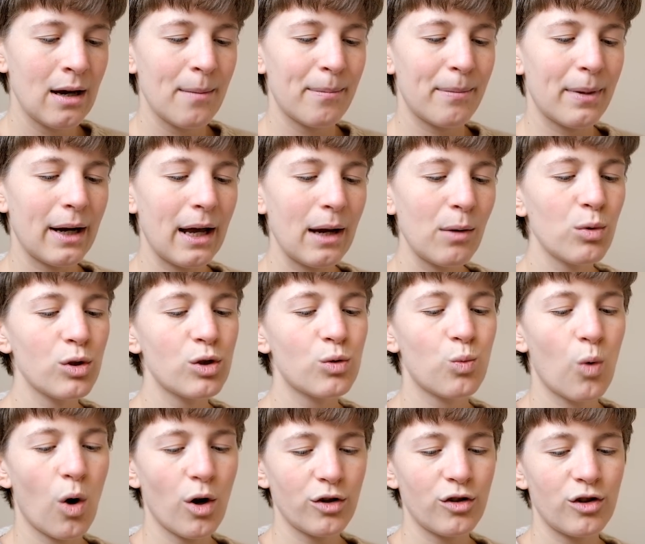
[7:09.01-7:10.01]
But I was
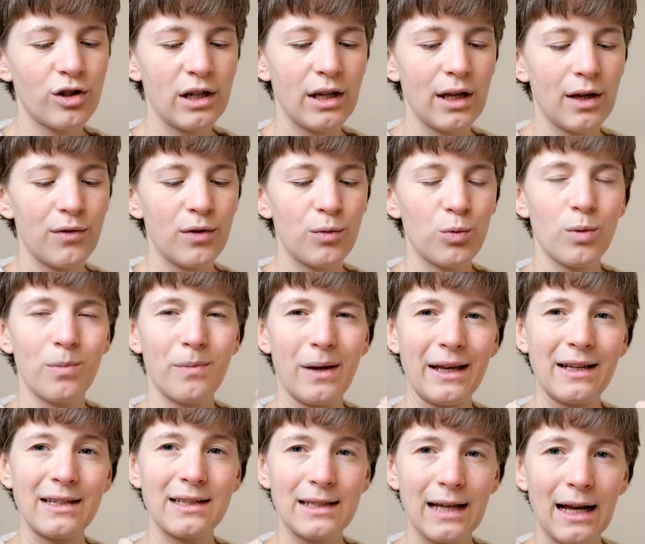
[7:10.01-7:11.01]
wondering if it would
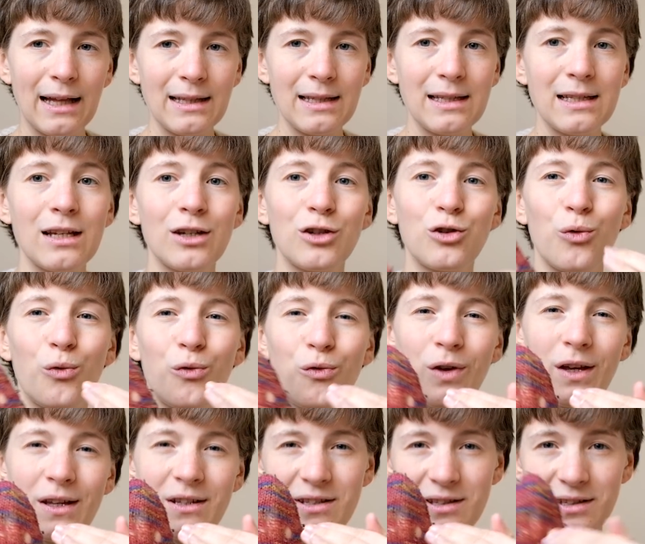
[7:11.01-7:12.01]
make sense to
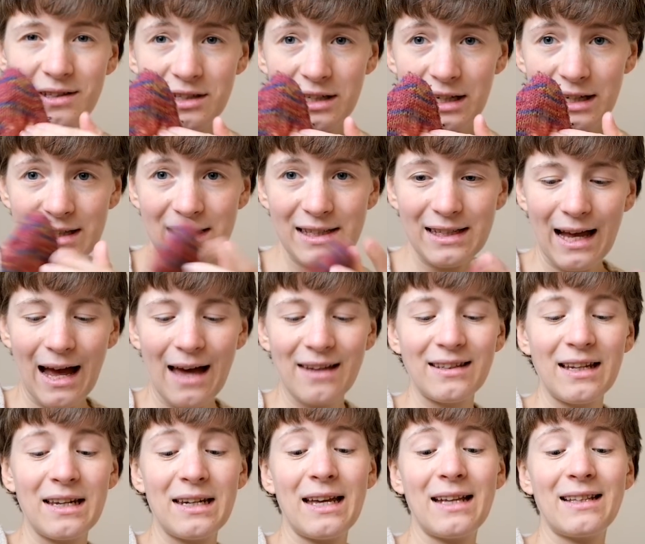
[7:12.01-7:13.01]
fix this and
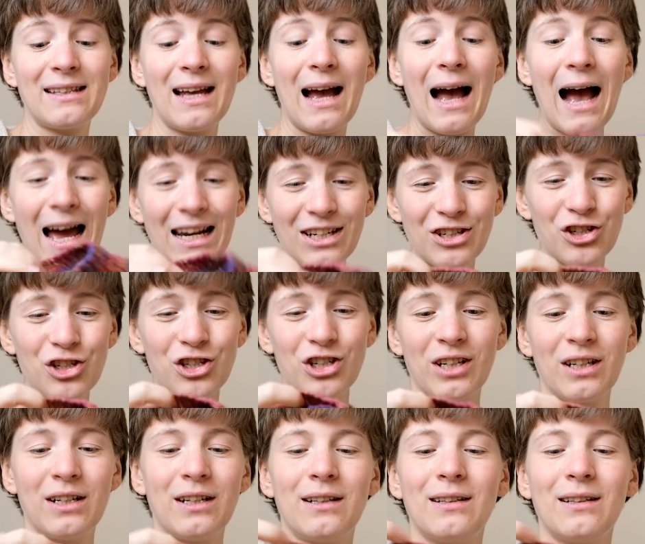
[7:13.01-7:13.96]
then attach